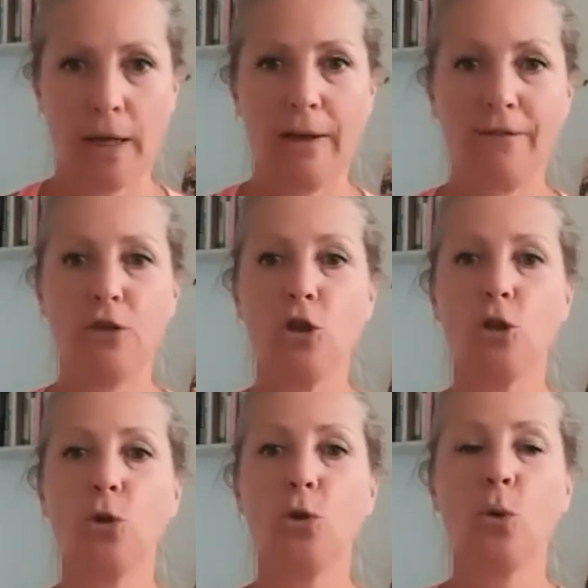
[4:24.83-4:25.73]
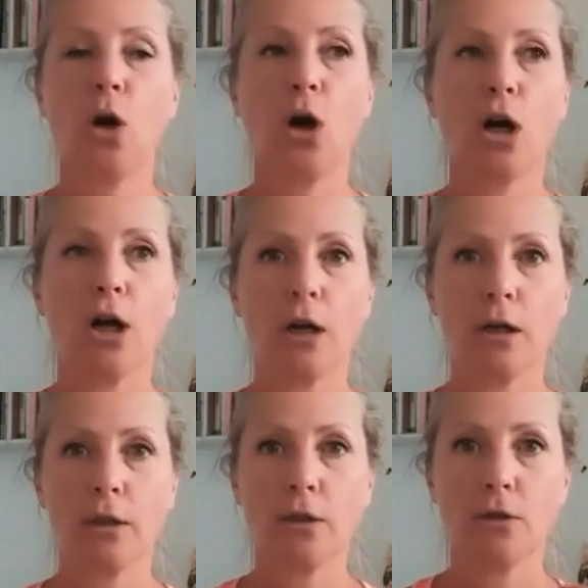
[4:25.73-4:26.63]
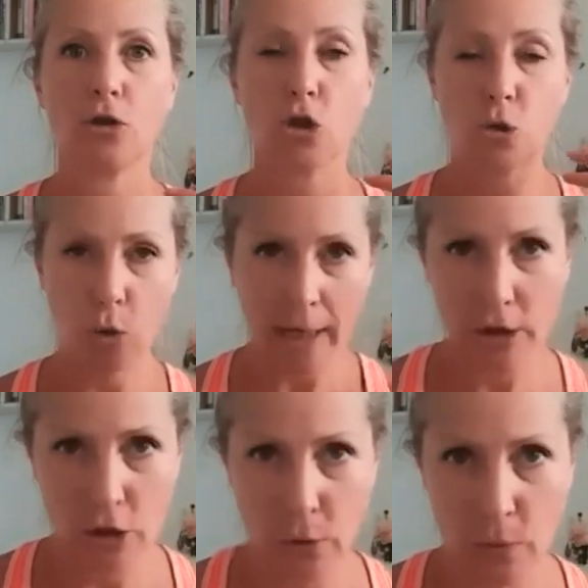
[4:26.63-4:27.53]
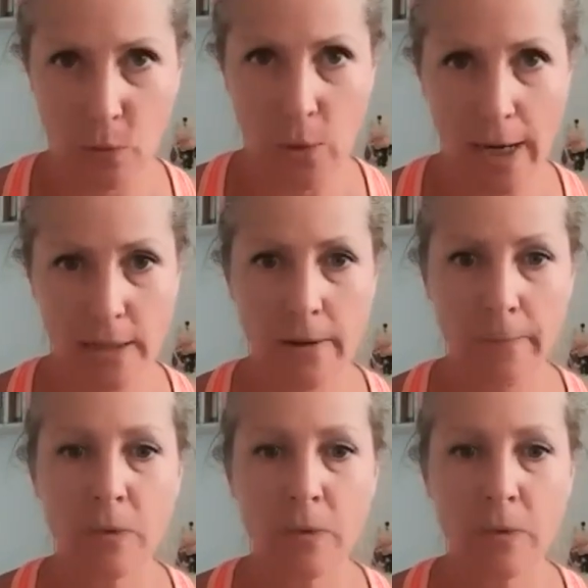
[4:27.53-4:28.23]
if you are trying to lose weight?